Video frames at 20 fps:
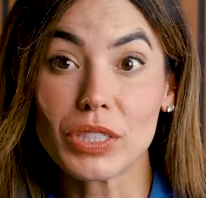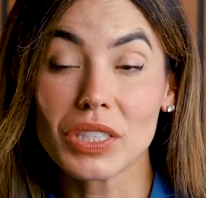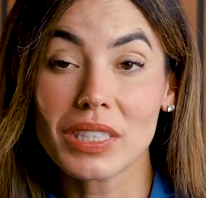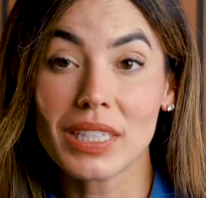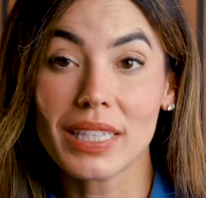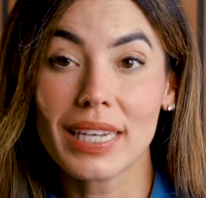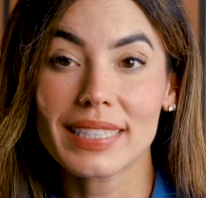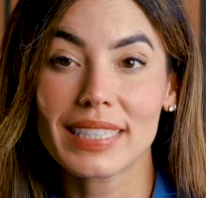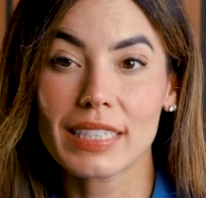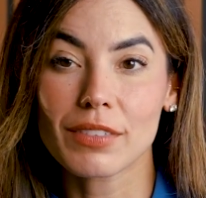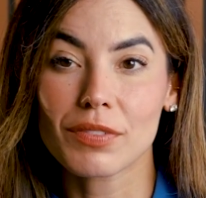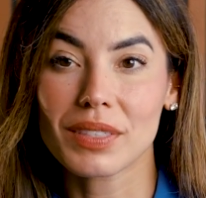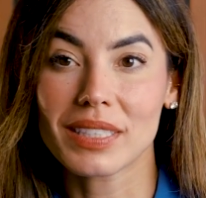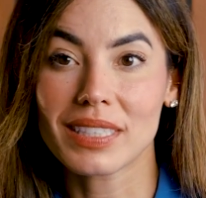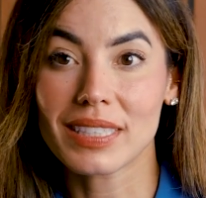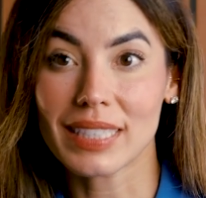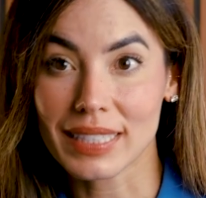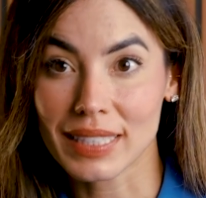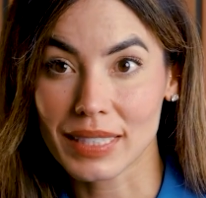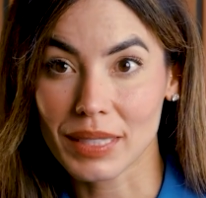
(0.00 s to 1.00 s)
We just need a
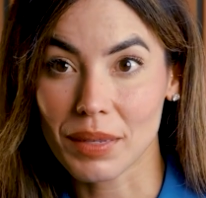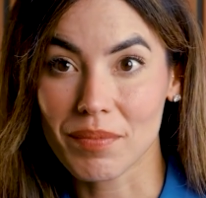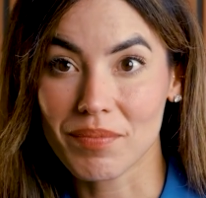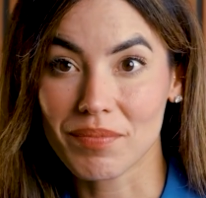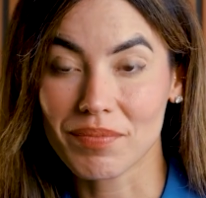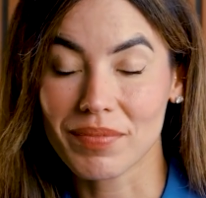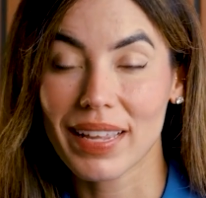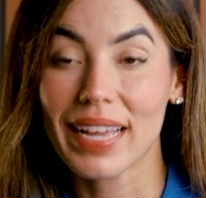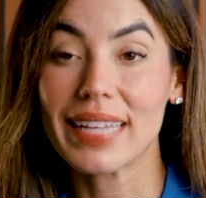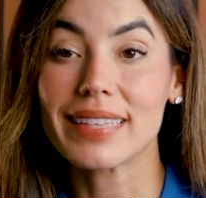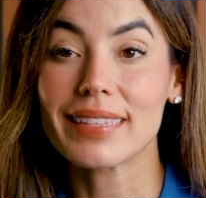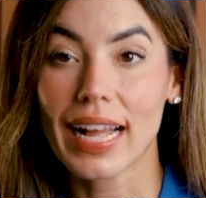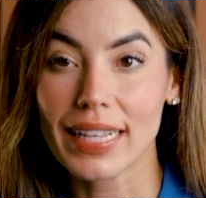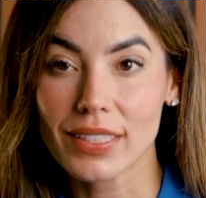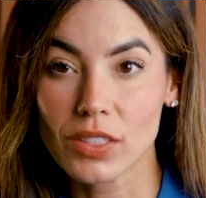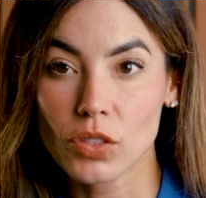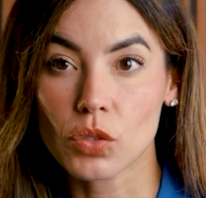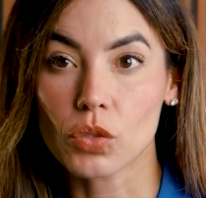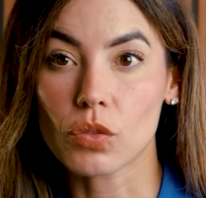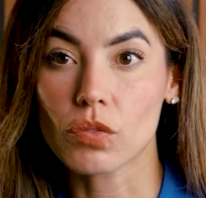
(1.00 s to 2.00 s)
different system, and
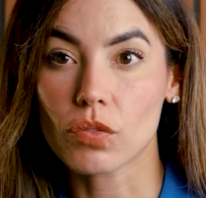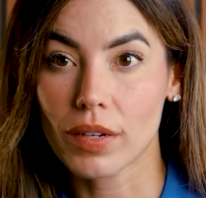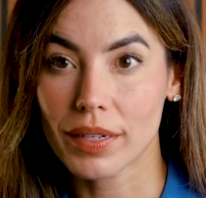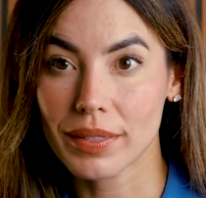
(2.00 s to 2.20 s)
that's Two